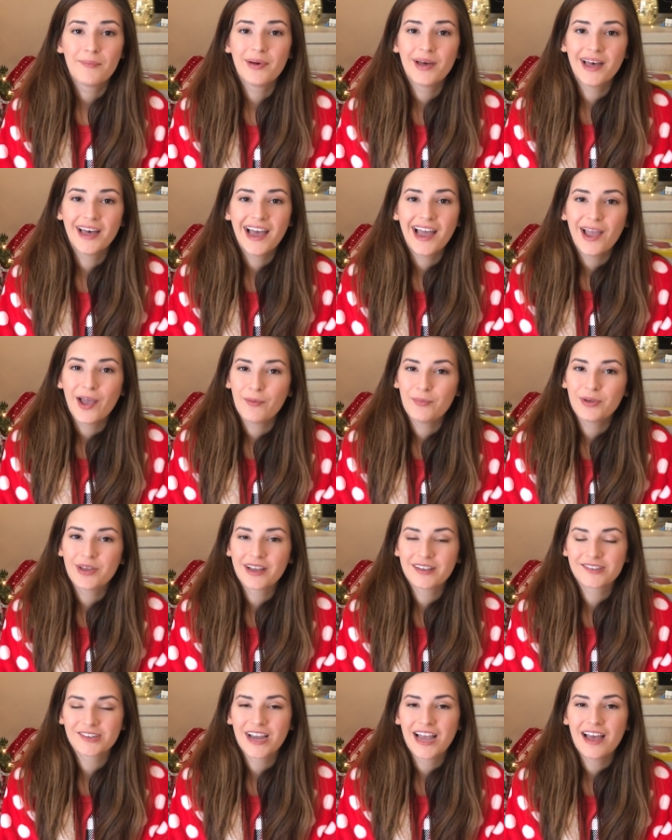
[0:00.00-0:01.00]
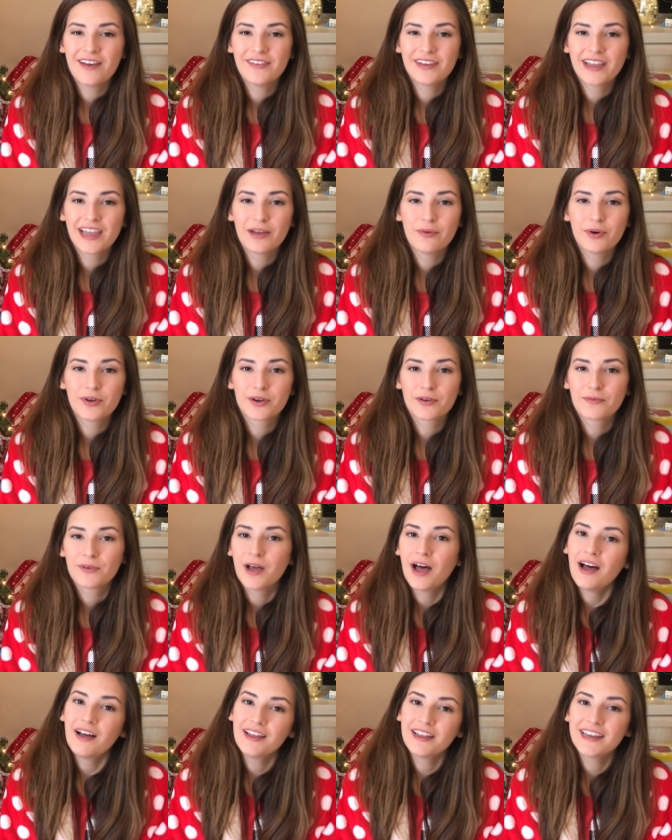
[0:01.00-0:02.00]
But I hope you guys are having a
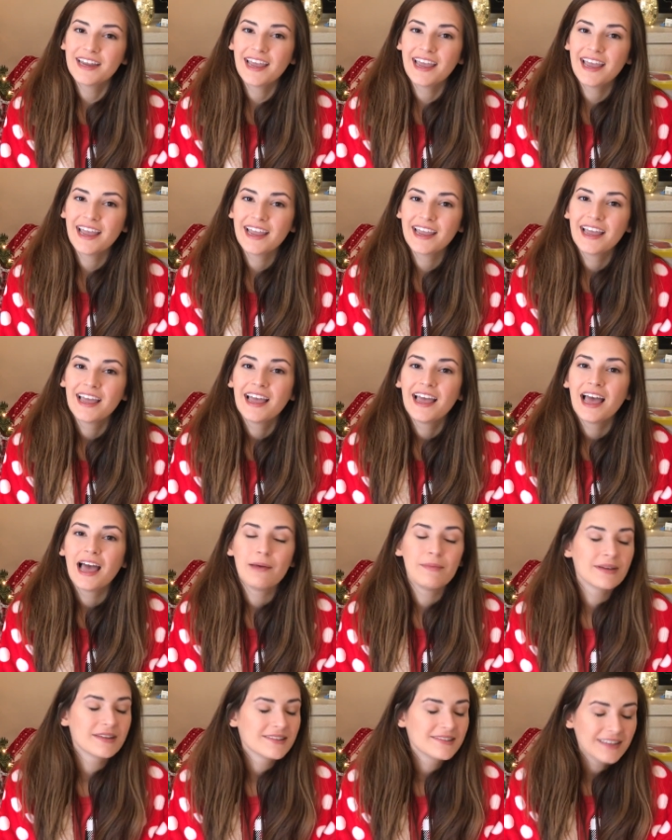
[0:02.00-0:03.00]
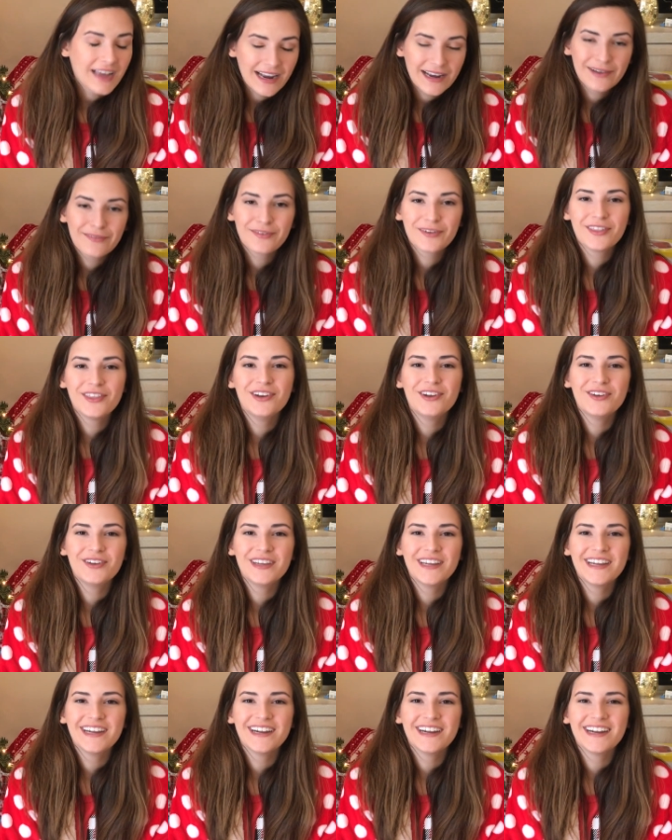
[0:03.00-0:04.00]
wonderful holiday. I'm excited for the new
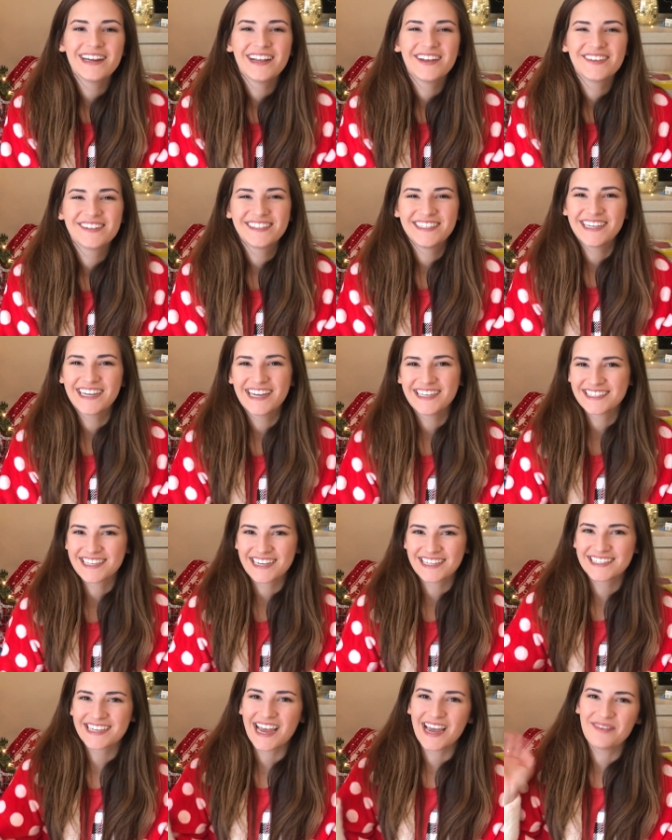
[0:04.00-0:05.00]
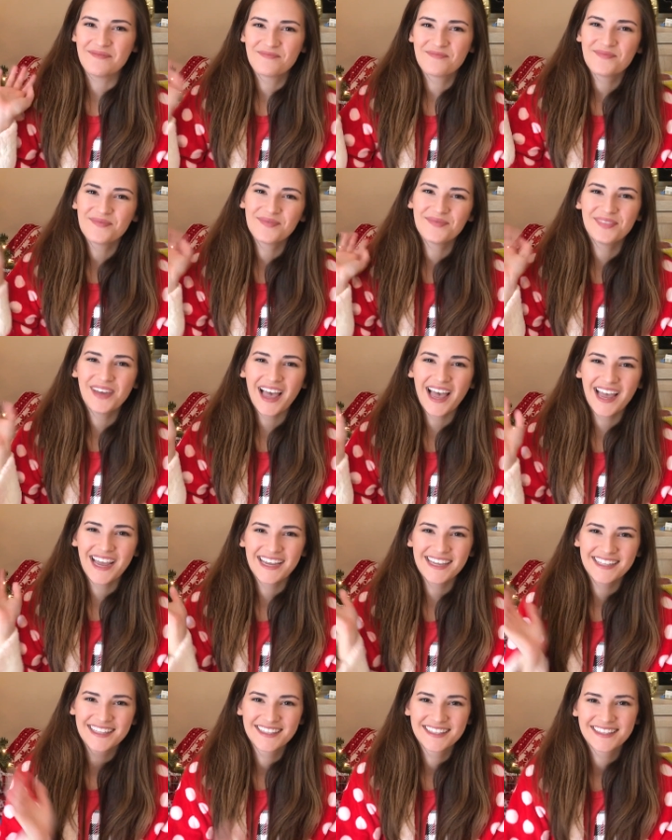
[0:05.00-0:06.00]
year, and I'll see you guys next time.
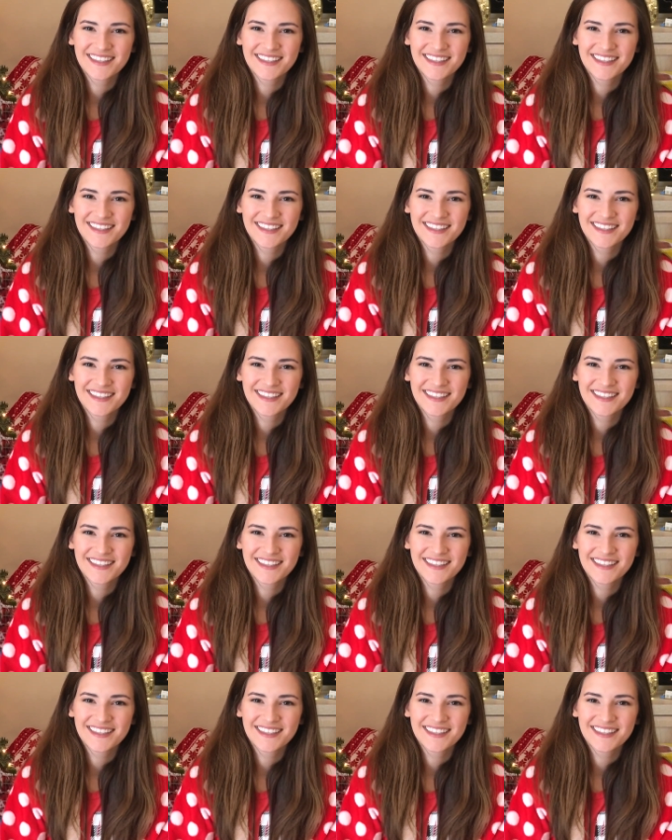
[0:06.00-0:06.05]
Bye.